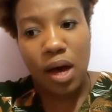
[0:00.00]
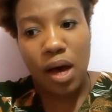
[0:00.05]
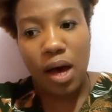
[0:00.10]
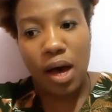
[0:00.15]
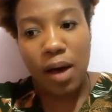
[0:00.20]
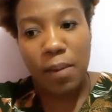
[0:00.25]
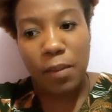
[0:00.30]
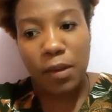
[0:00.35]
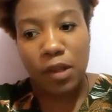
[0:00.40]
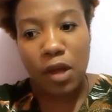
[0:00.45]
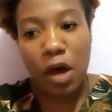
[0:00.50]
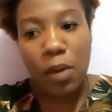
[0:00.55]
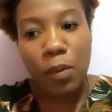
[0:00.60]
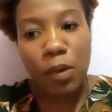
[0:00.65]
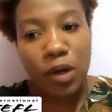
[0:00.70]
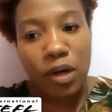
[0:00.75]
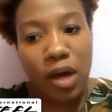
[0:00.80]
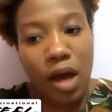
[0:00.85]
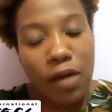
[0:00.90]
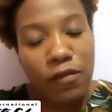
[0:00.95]
a lot
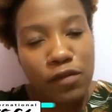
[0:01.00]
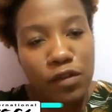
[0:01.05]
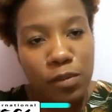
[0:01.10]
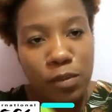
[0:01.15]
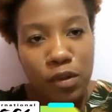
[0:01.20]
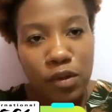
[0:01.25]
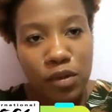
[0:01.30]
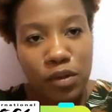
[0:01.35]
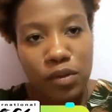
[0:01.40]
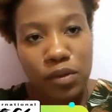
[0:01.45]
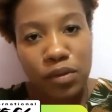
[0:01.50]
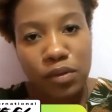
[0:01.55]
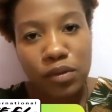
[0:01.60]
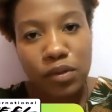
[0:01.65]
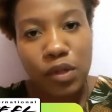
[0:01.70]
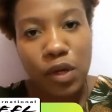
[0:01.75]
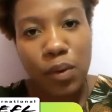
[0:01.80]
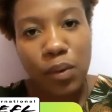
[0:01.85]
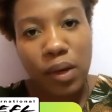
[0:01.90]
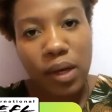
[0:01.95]
more comfortable
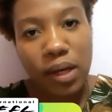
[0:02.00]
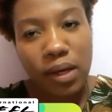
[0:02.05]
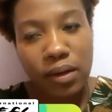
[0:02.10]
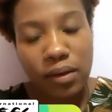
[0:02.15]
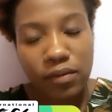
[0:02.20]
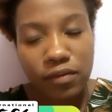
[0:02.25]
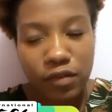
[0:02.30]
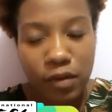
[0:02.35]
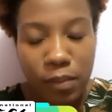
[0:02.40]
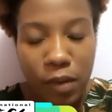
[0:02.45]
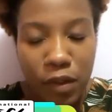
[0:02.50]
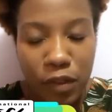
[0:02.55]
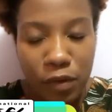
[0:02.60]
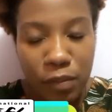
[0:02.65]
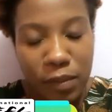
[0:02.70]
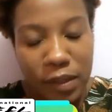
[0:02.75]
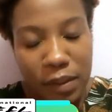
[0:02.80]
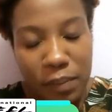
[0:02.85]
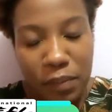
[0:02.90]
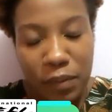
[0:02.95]
knowing from other
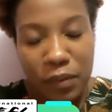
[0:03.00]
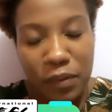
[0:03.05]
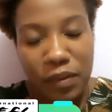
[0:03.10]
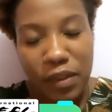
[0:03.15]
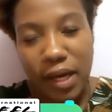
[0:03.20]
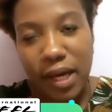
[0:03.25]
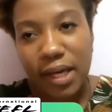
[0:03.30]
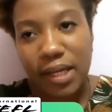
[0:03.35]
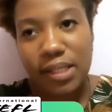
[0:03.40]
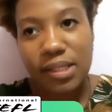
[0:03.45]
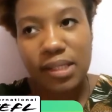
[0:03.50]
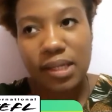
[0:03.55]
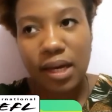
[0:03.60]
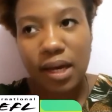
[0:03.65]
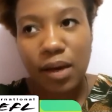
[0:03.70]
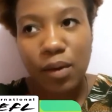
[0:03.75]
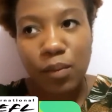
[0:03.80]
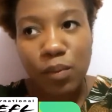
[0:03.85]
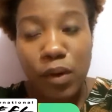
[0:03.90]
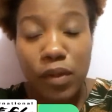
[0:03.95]
people that
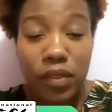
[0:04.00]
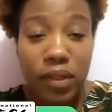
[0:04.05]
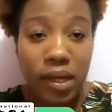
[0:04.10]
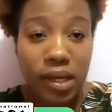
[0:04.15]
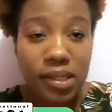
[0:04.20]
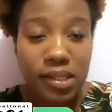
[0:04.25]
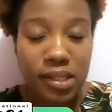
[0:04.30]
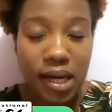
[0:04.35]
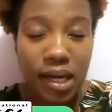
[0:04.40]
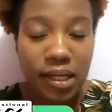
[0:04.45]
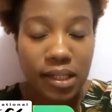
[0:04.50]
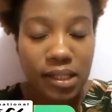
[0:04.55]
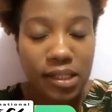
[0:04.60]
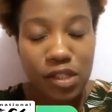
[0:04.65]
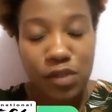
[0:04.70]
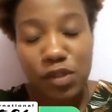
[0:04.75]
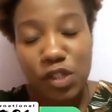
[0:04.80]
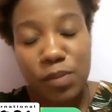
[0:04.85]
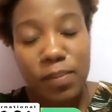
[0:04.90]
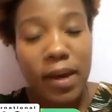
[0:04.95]
what exactly
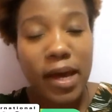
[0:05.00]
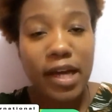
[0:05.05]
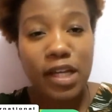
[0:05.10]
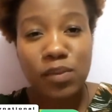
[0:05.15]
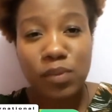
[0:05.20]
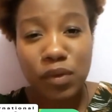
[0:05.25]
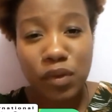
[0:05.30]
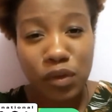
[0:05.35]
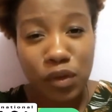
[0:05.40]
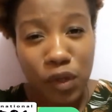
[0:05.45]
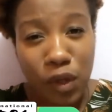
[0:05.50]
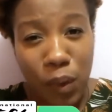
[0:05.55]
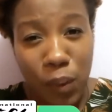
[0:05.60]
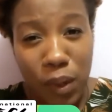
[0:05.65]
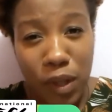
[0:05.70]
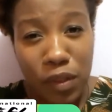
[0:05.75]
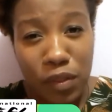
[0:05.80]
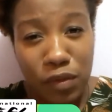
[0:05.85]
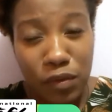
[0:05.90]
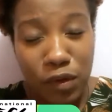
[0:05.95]
to expect, what they're
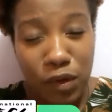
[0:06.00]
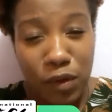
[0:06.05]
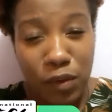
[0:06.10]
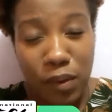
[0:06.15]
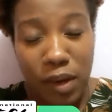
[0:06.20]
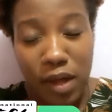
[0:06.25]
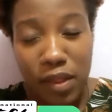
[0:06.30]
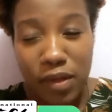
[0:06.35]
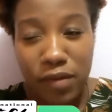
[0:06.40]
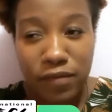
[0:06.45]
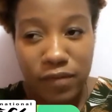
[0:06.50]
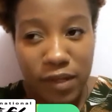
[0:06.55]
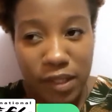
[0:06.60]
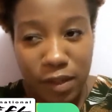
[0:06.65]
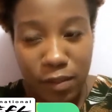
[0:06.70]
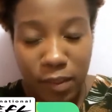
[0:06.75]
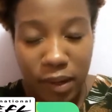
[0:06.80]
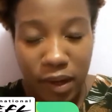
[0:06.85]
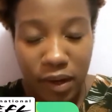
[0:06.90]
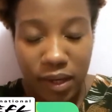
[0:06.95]
going through, how they feel
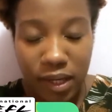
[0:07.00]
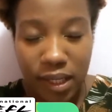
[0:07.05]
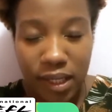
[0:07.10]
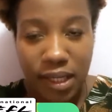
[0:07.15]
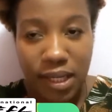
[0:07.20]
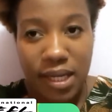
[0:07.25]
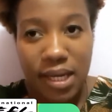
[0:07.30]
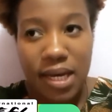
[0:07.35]
about it.